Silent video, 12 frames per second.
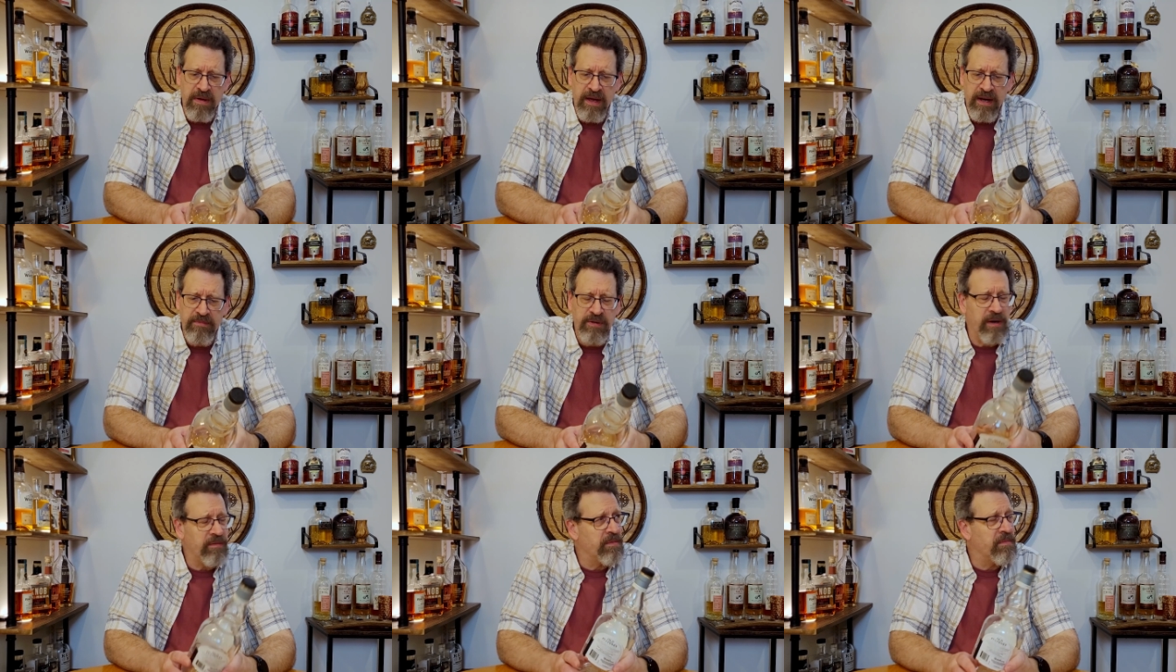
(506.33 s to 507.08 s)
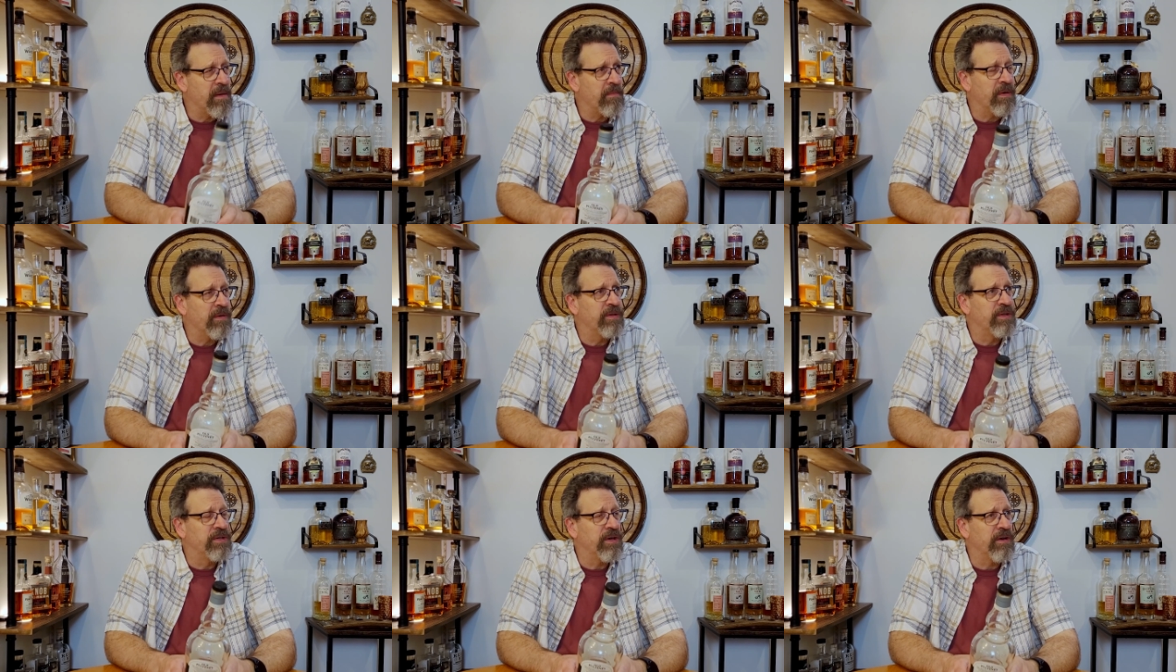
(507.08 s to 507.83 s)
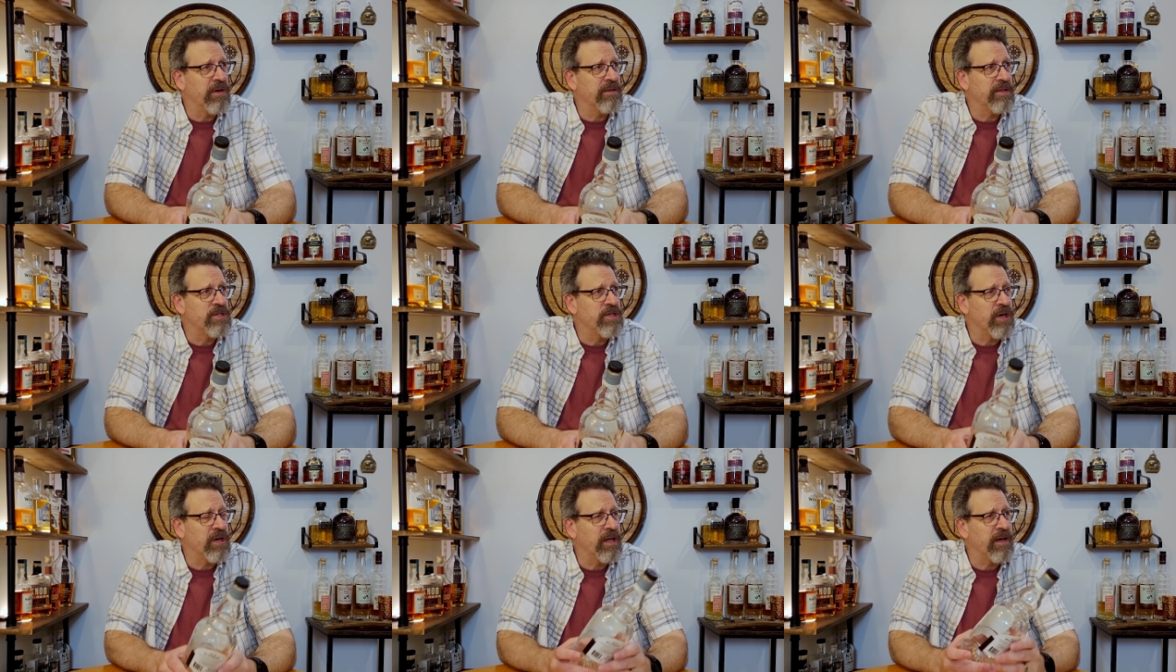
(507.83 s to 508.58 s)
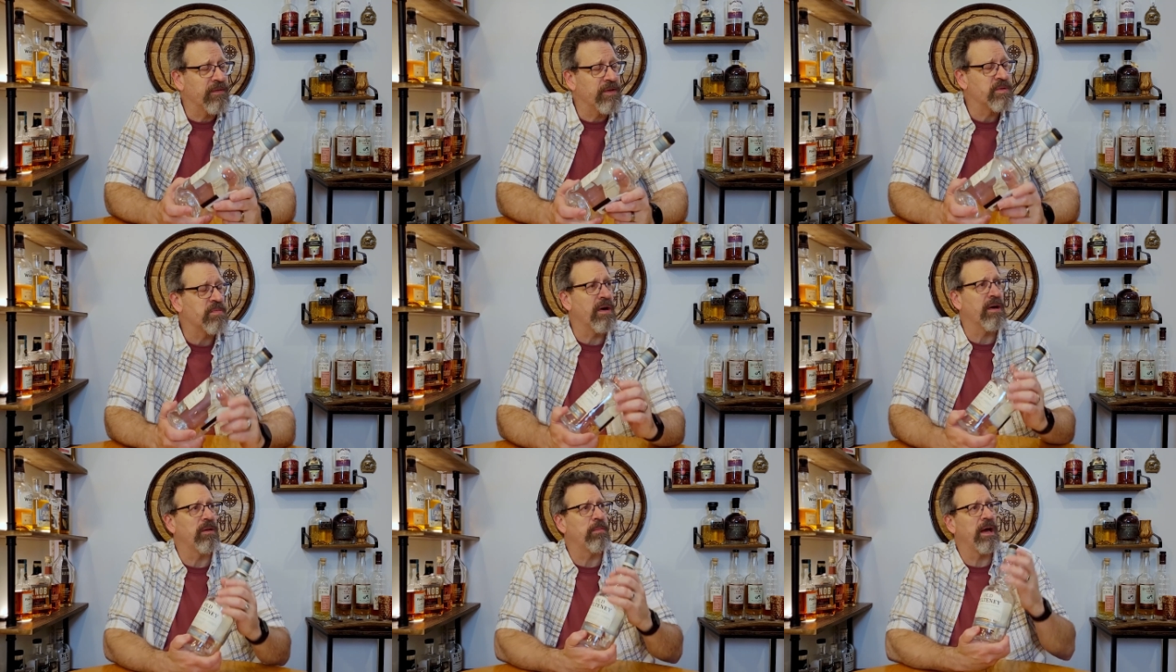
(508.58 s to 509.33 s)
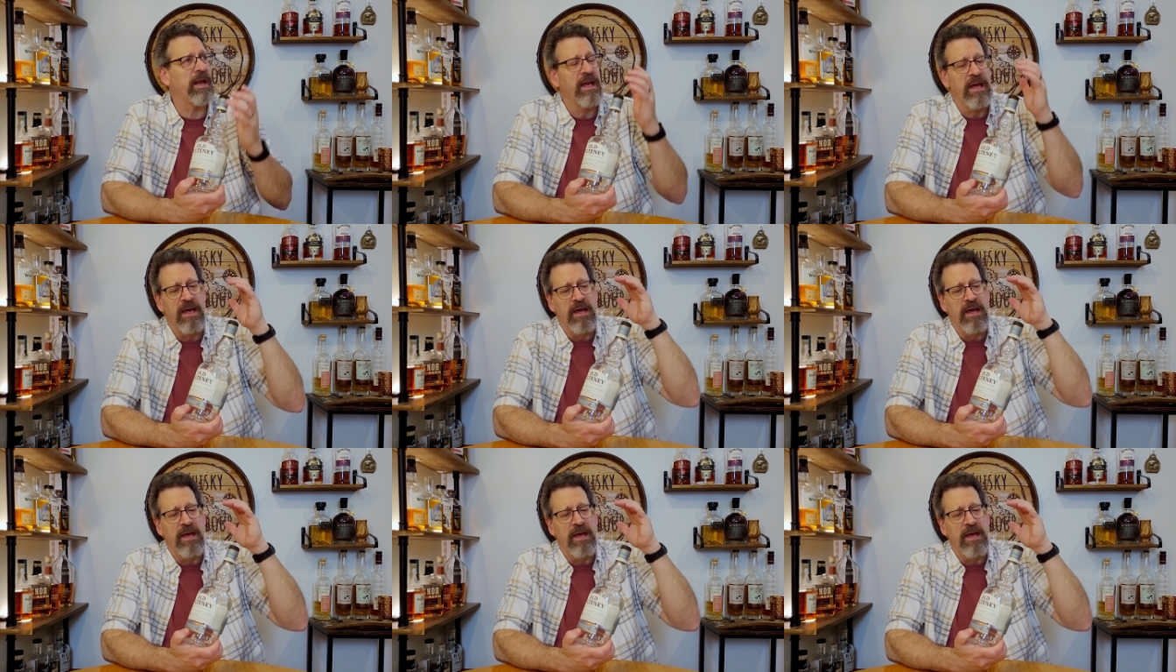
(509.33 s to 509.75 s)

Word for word: And I'm trying to remember during the journey on this bottle, but,